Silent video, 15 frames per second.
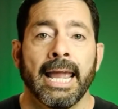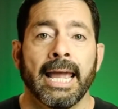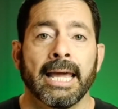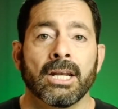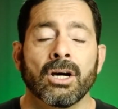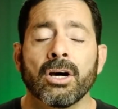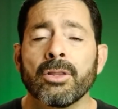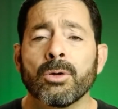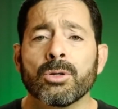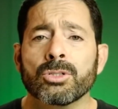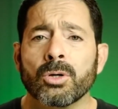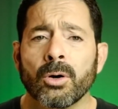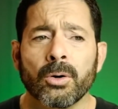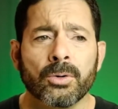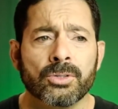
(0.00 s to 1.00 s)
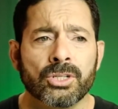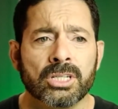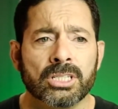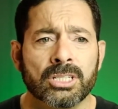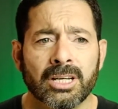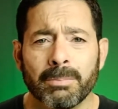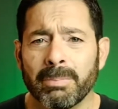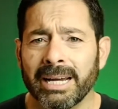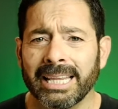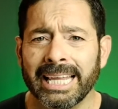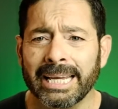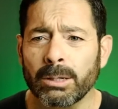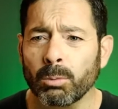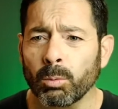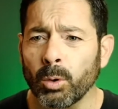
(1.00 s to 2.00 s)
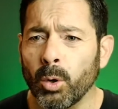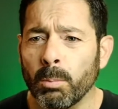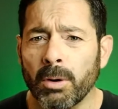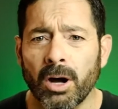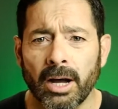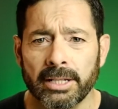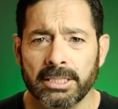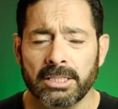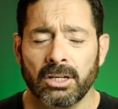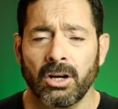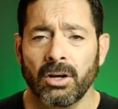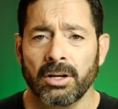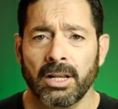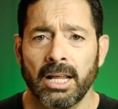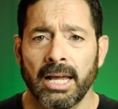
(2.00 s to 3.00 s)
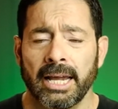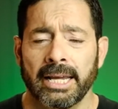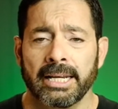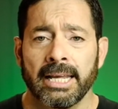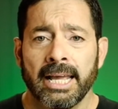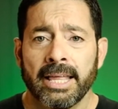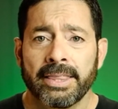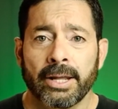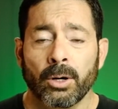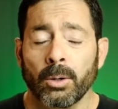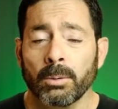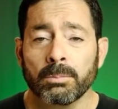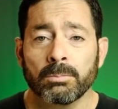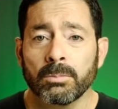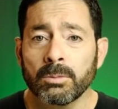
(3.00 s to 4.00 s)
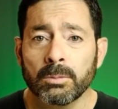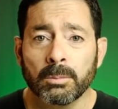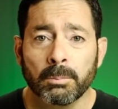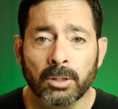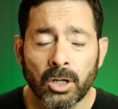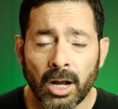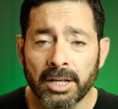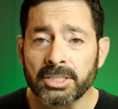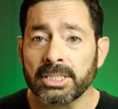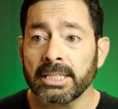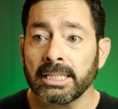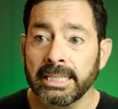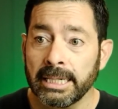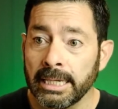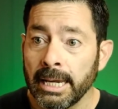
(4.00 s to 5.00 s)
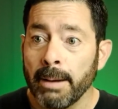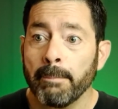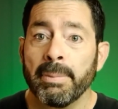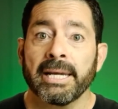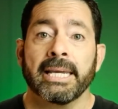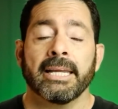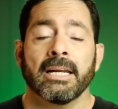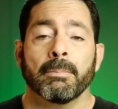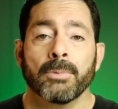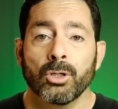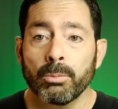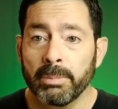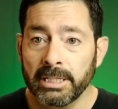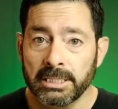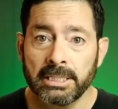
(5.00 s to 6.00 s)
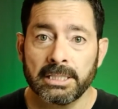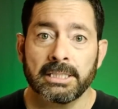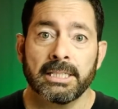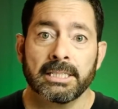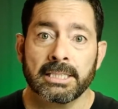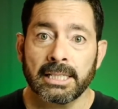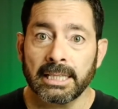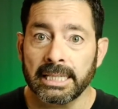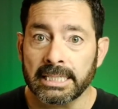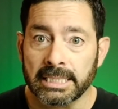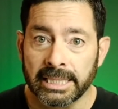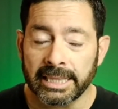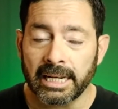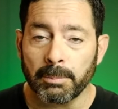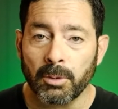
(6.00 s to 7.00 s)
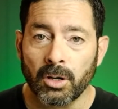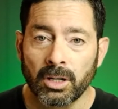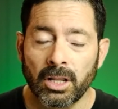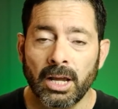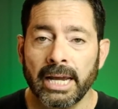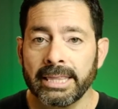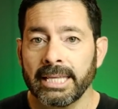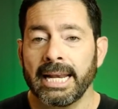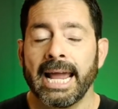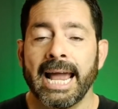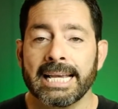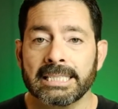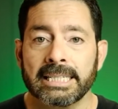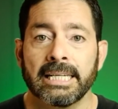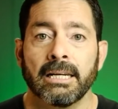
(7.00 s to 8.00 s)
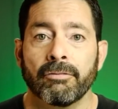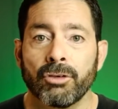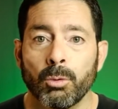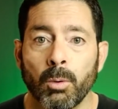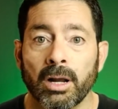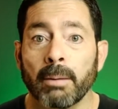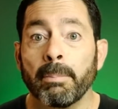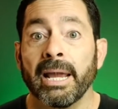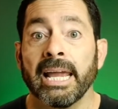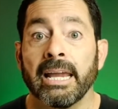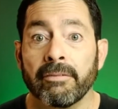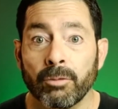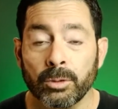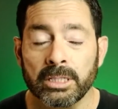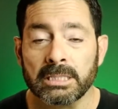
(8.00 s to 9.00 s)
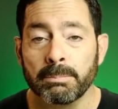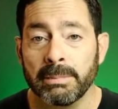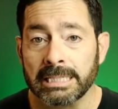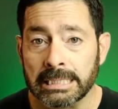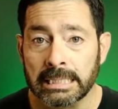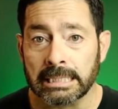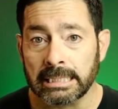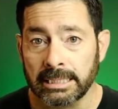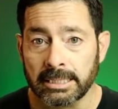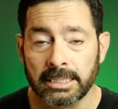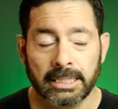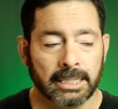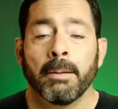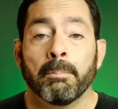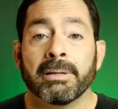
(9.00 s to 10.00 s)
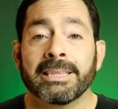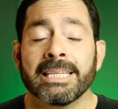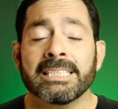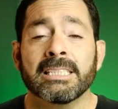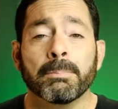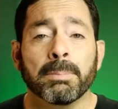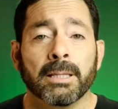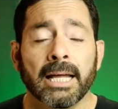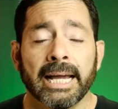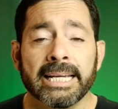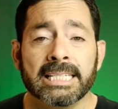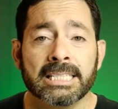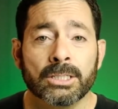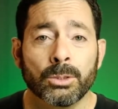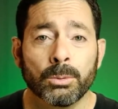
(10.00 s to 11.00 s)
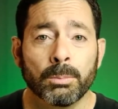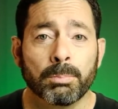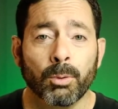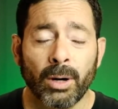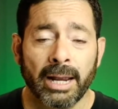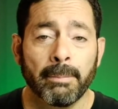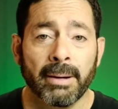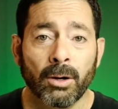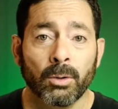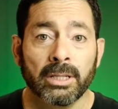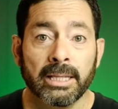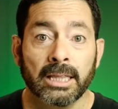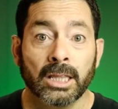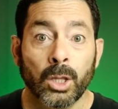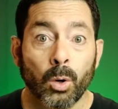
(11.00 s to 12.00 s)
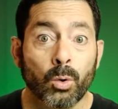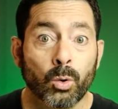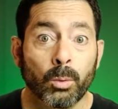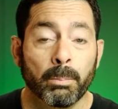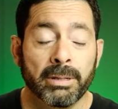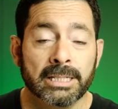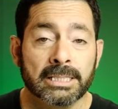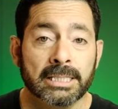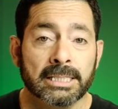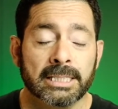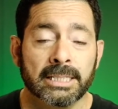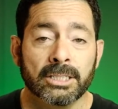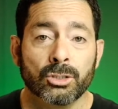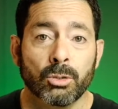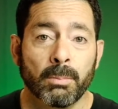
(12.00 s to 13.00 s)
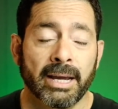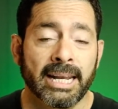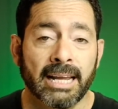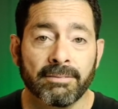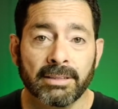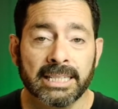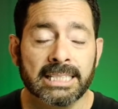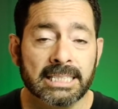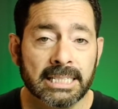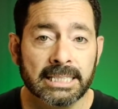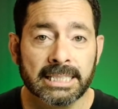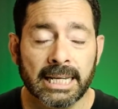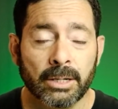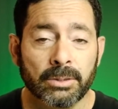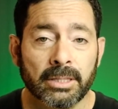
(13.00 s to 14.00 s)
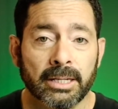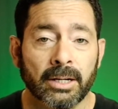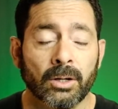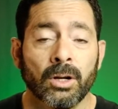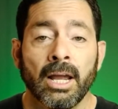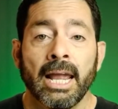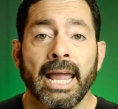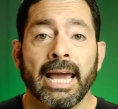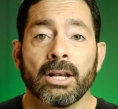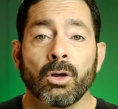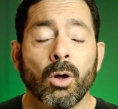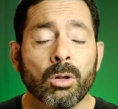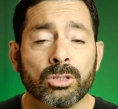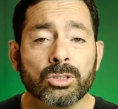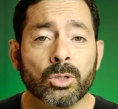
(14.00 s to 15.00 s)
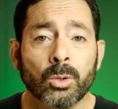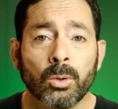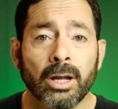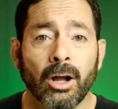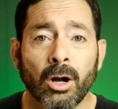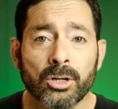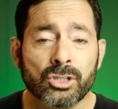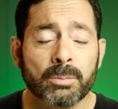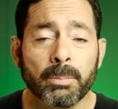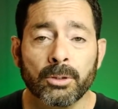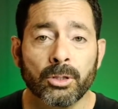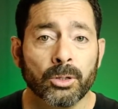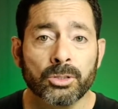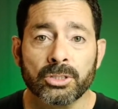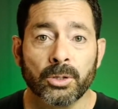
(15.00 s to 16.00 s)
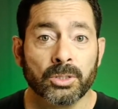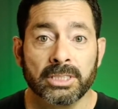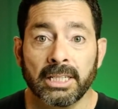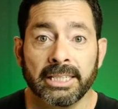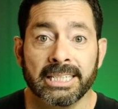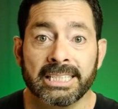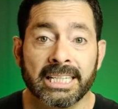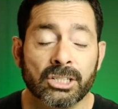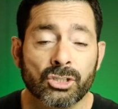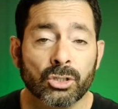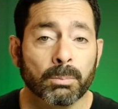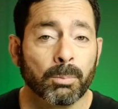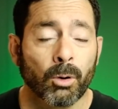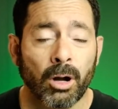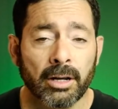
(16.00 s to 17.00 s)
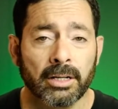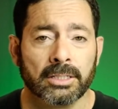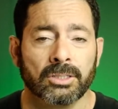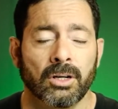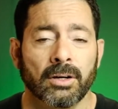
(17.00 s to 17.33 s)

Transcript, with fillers: And others are just done by like robots online that are constantly picking up new businesses and listing them online, then asking if you want to pay for this business listing. But this applies to primarily local businesses who might have listings out there and also entrepreneurs that are selling digital products